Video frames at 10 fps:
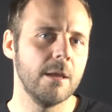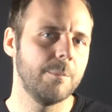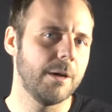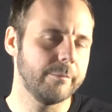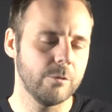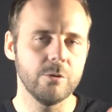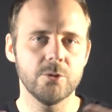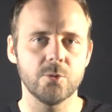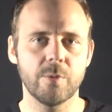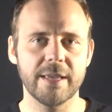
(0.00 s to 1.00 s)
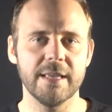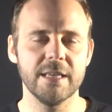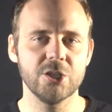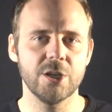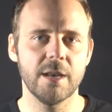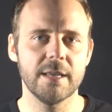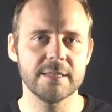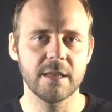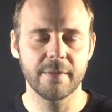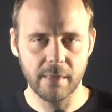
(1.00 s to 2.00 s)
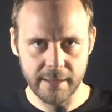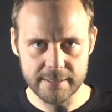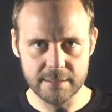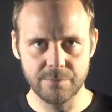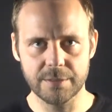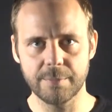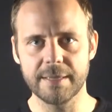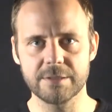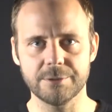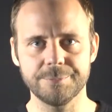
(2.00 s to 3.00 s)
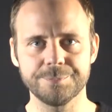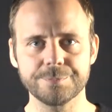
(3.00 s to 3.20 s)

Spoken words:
but whose recognition is nonetheless fundamental.